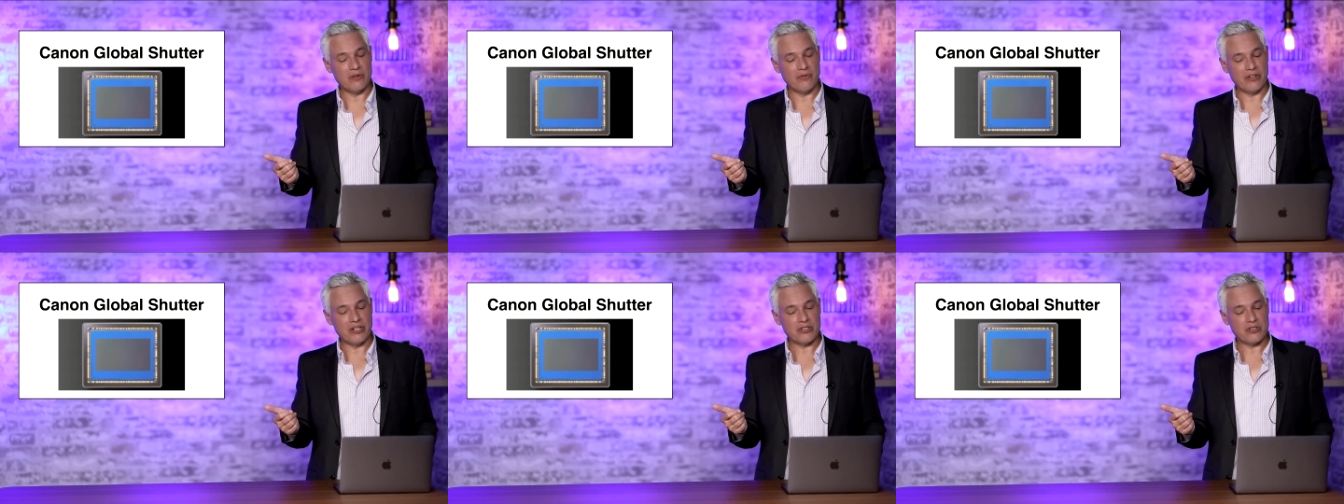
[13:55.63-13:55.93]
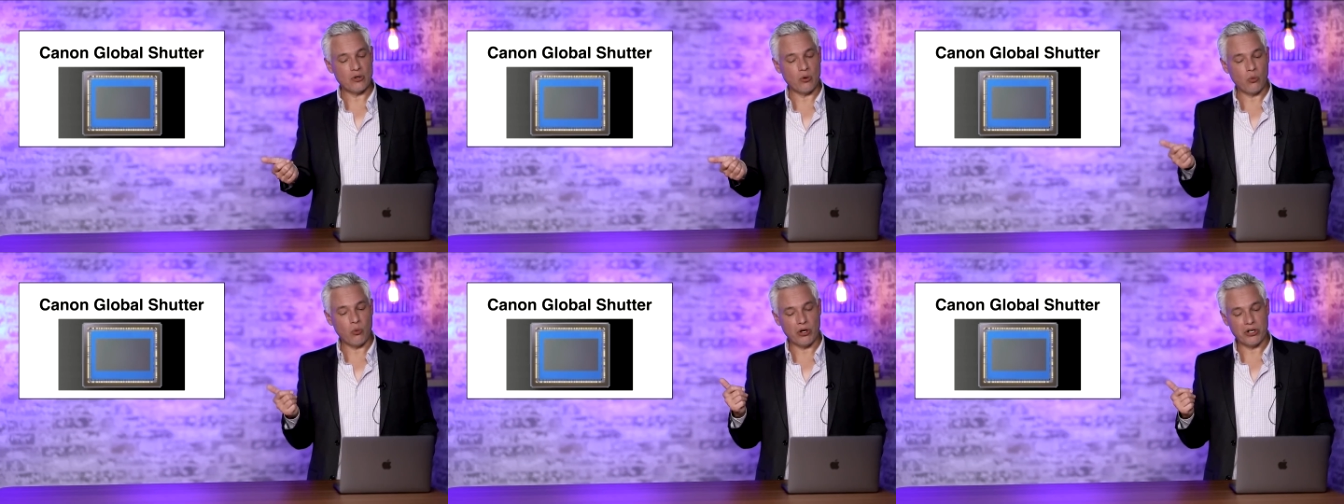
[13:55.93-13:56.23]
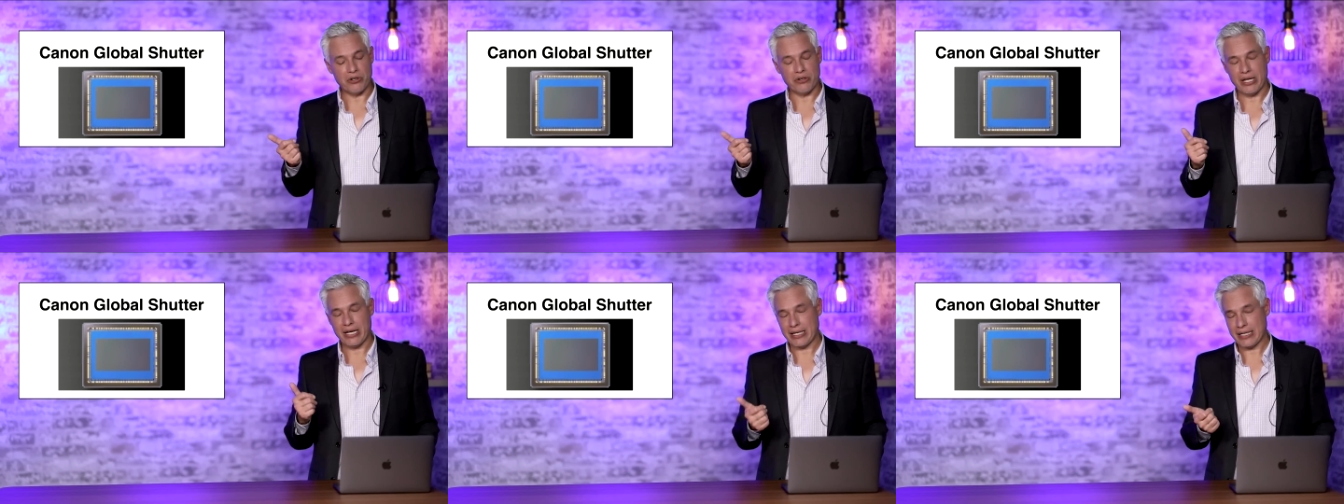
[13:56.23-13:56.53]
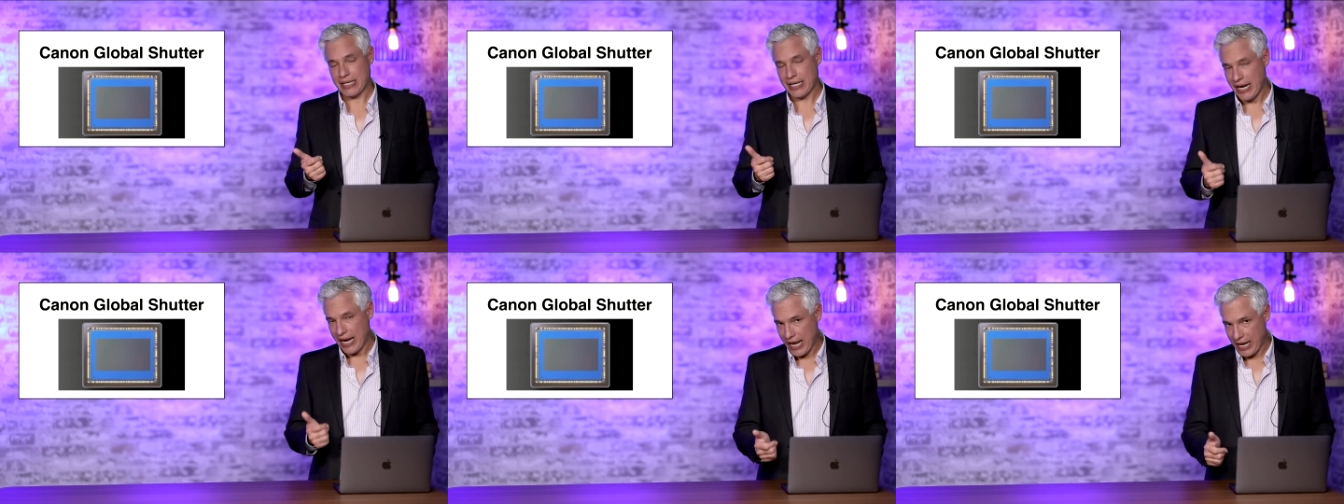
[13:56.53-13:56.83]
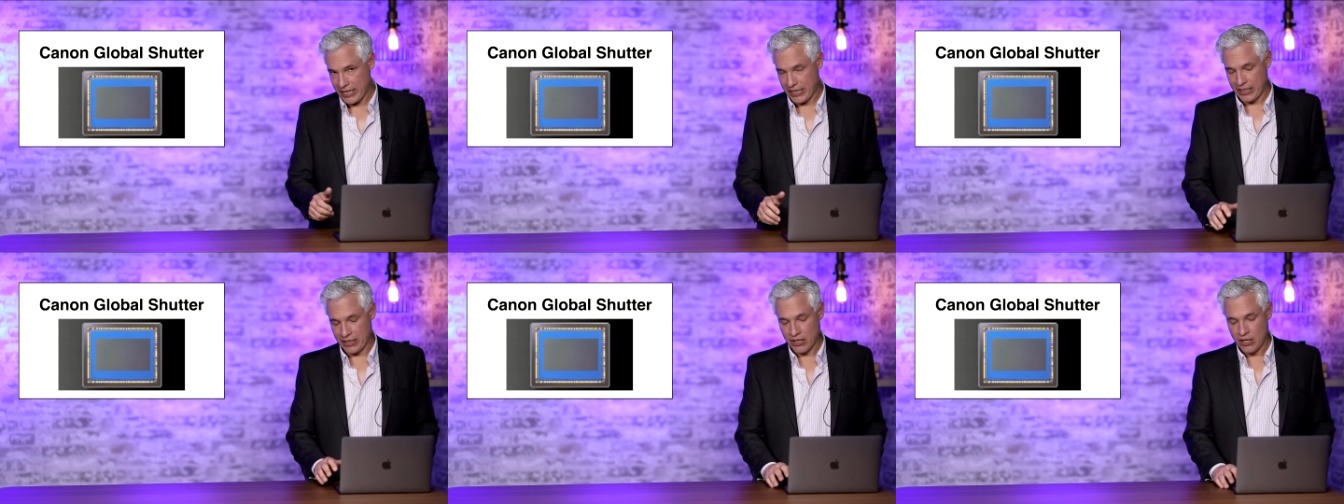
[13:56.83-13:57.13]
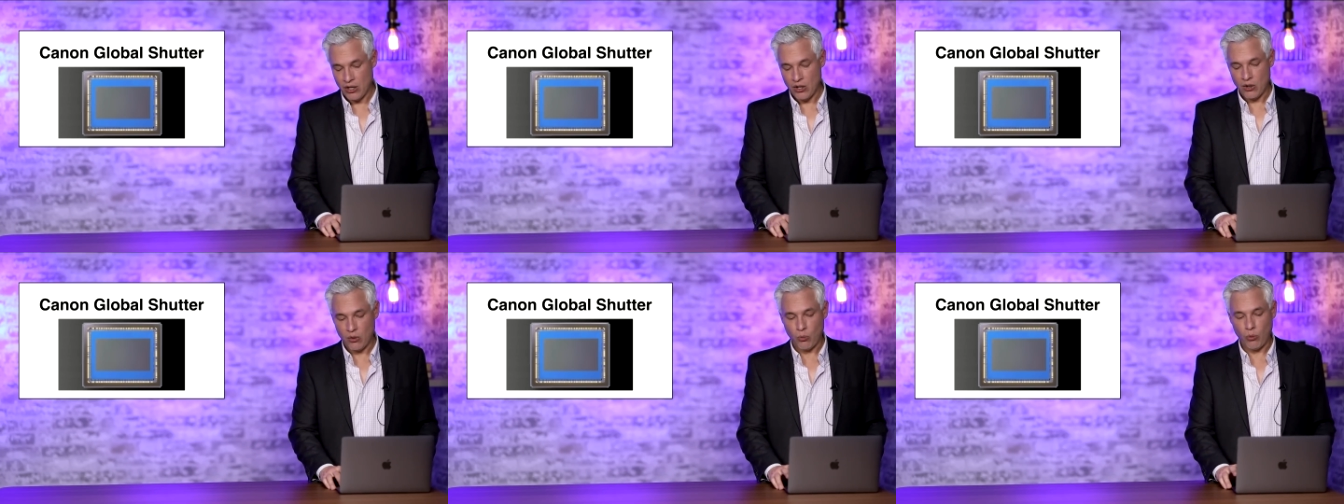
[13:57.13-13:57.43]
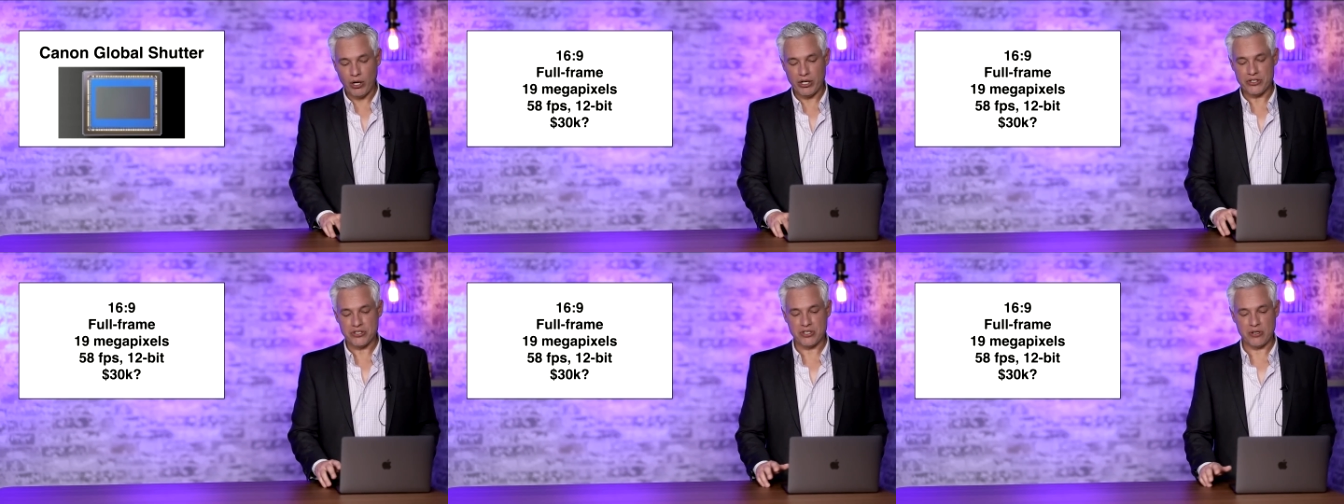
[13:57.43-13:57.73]
and it's no wonder that Canon
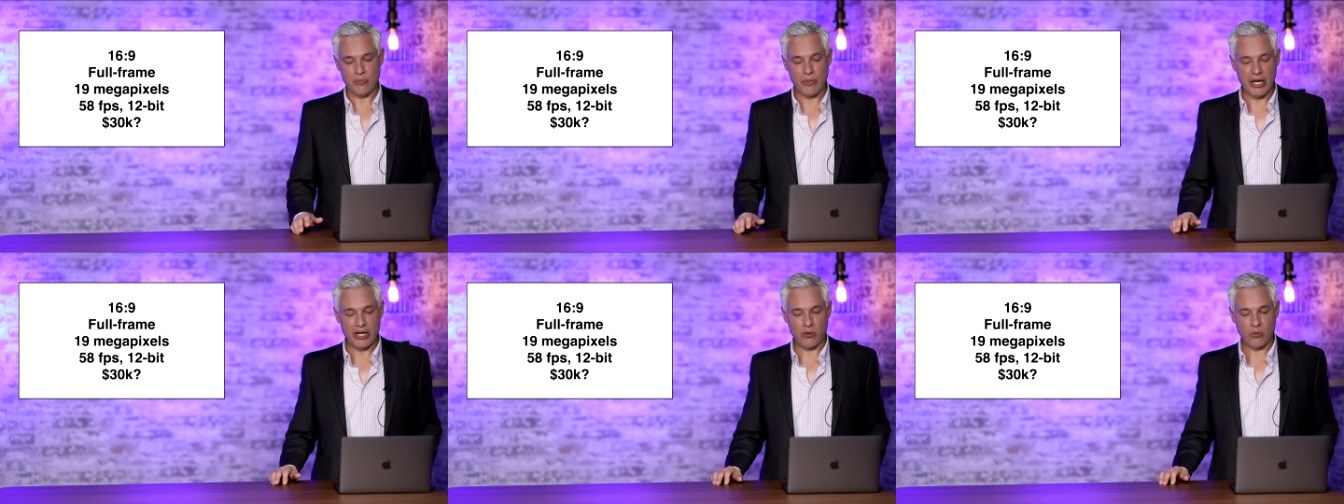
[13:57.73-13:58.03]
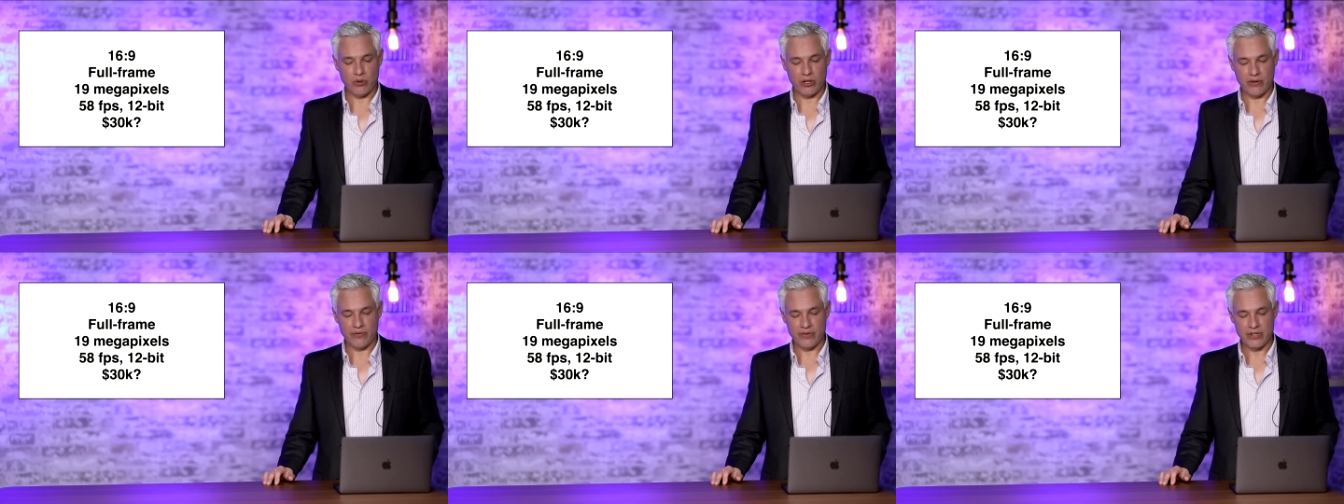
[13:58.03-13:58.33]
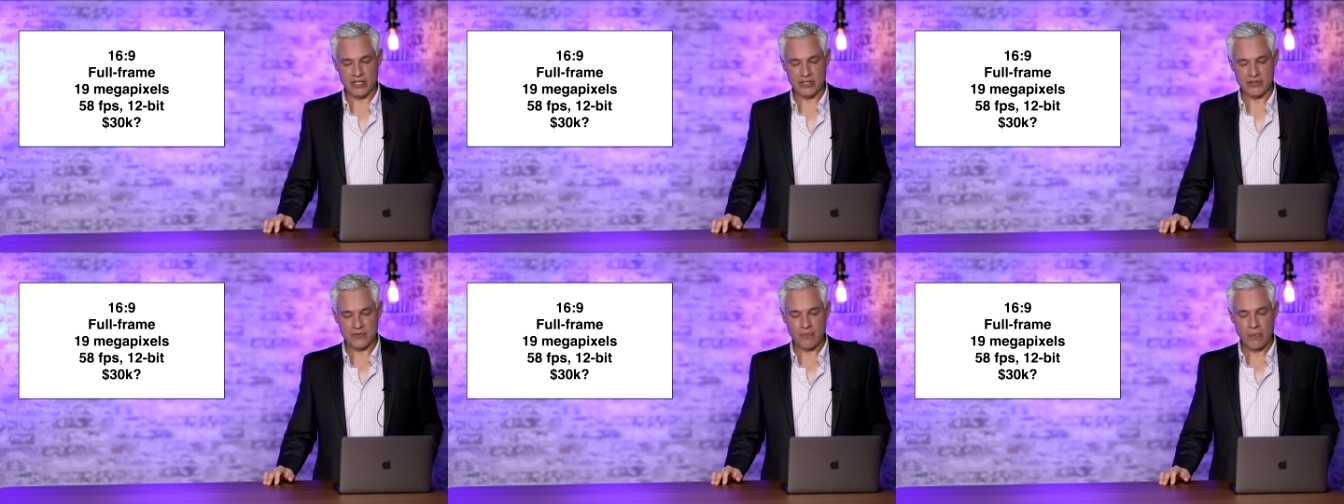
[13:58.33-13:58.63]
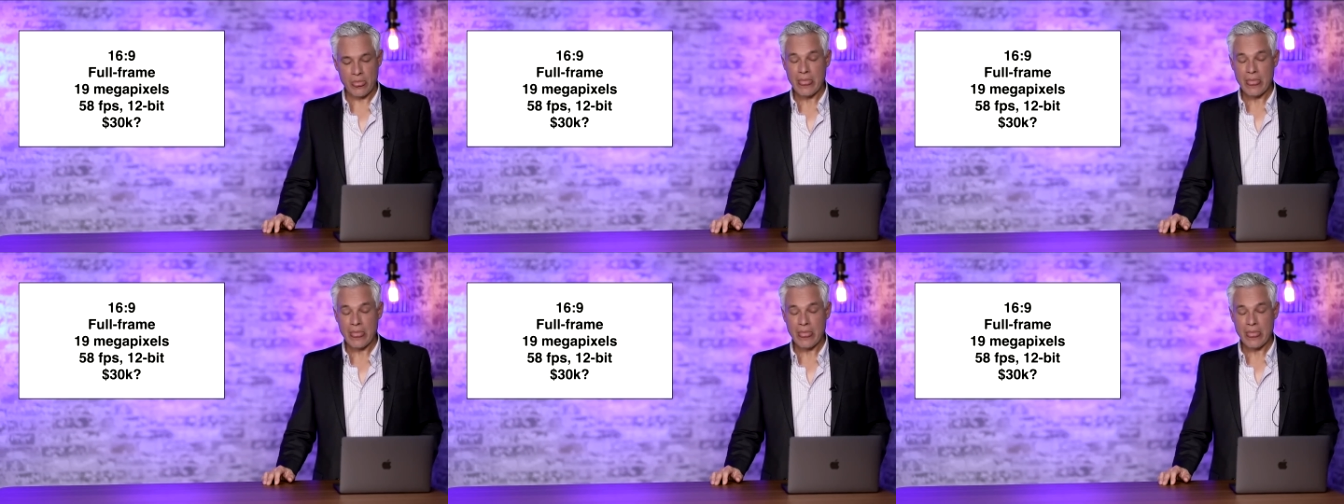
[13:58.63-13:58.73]
wants to make one of these.